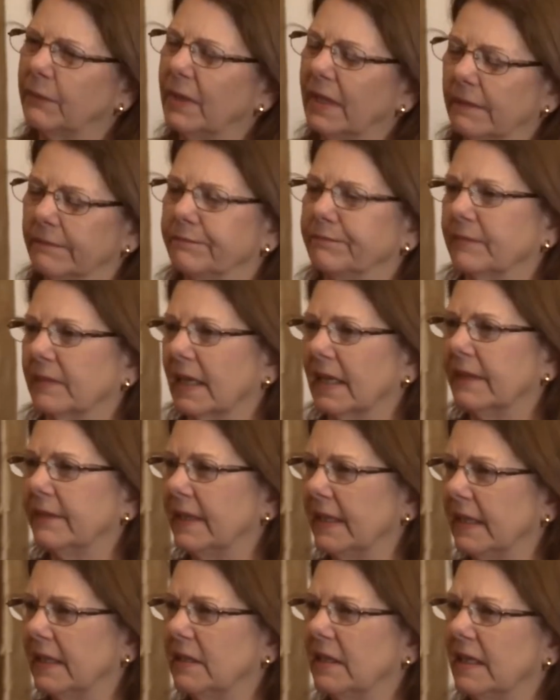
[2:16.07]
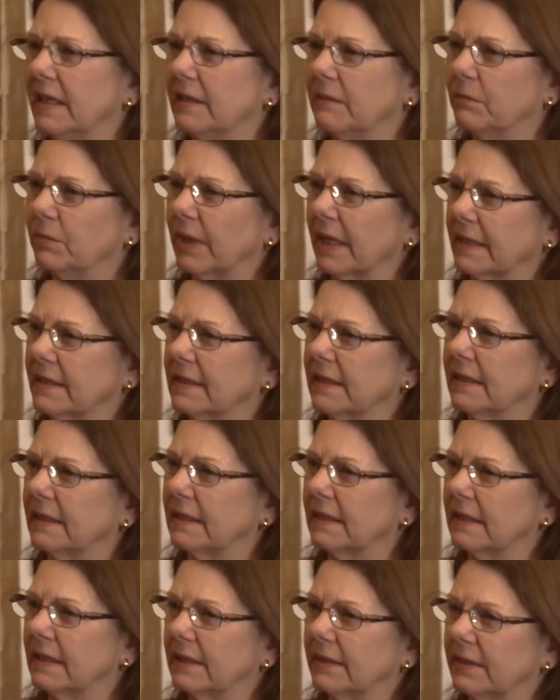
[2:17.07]
Well, I think in, in Brexit,
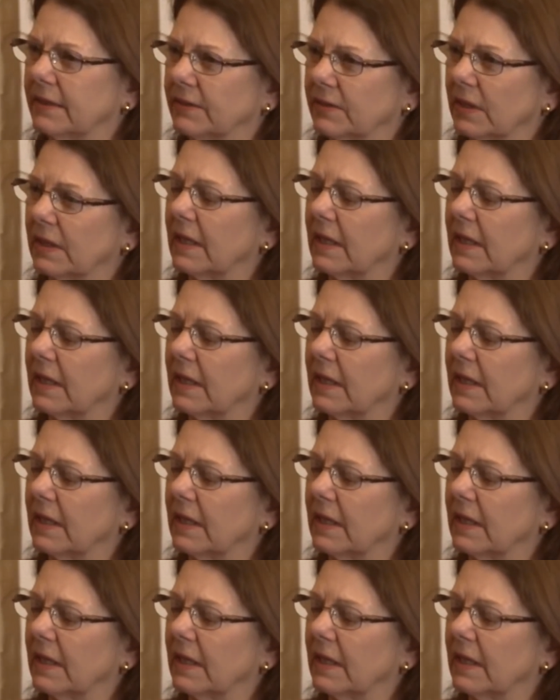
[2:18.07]
there's a